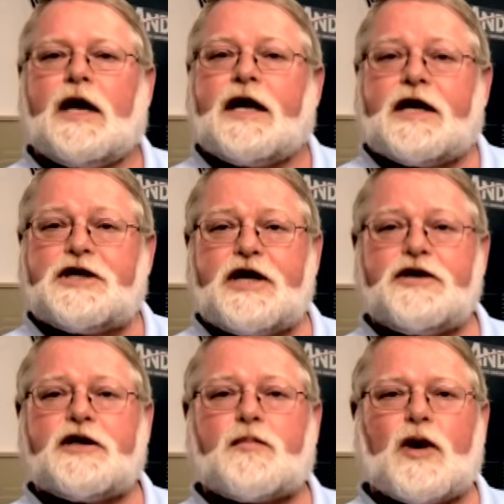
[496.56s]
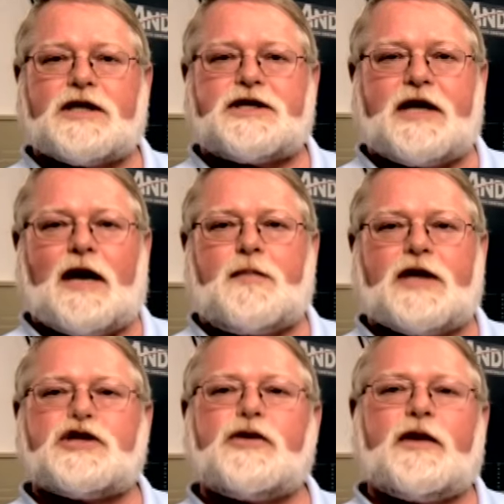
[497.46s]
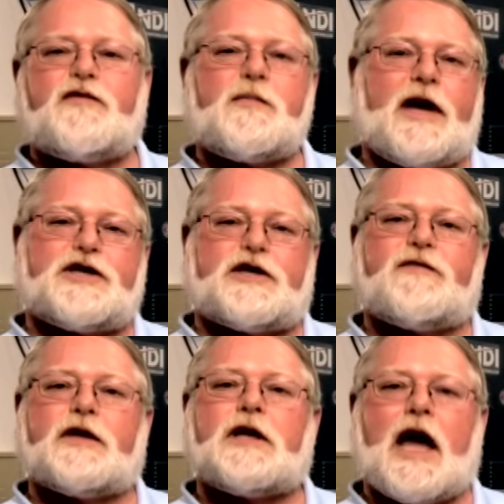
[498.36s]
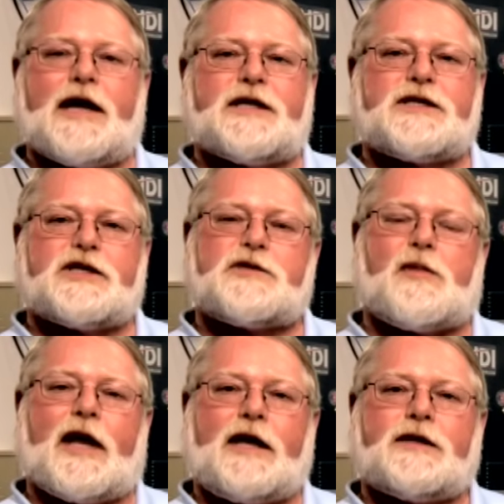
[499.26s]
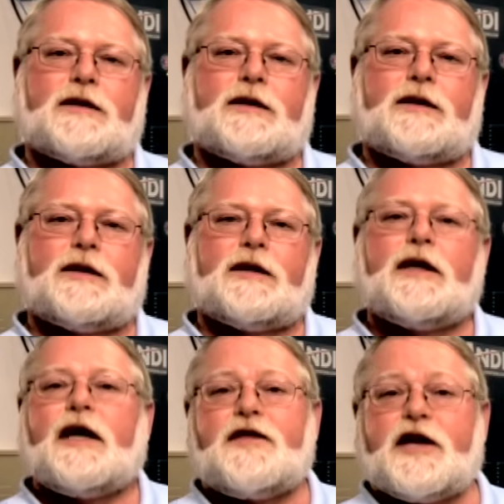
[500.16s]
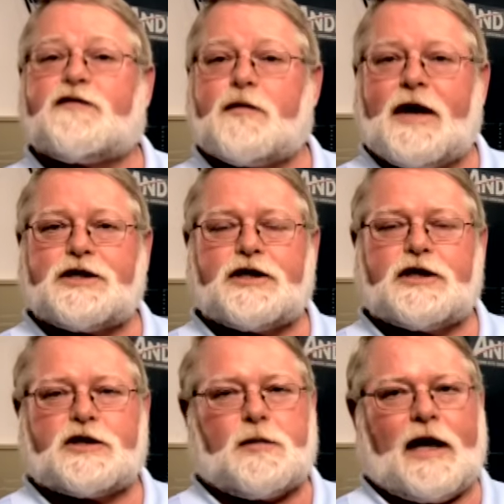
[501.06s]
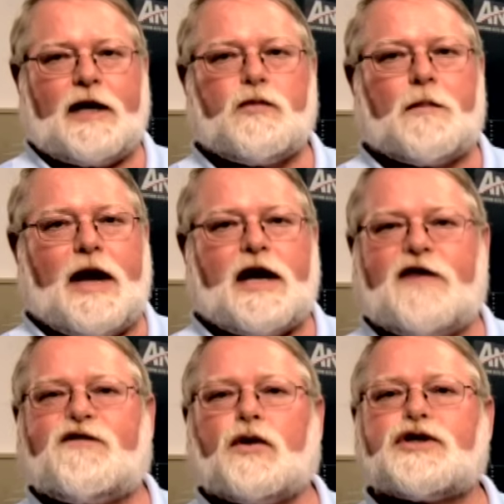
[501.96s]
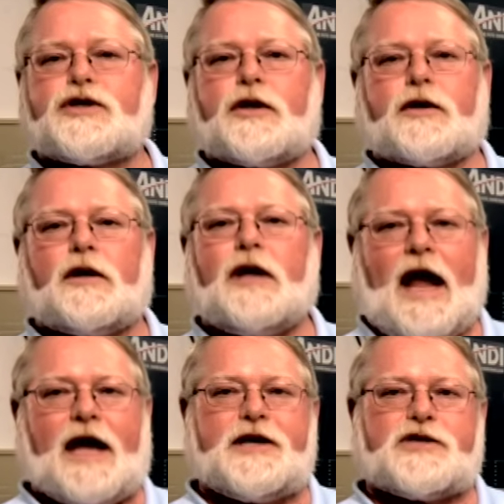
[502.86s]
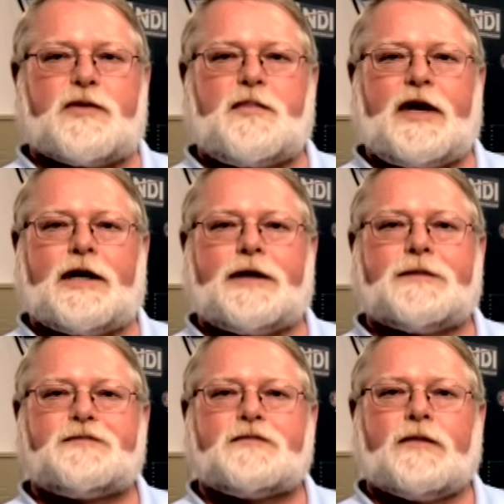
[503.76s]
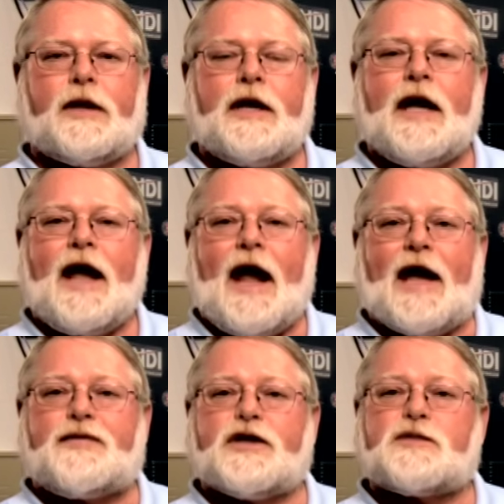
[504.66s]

Continue to press step as new information for the line is displayed. The information displayed will make a full circle and is repeated. At this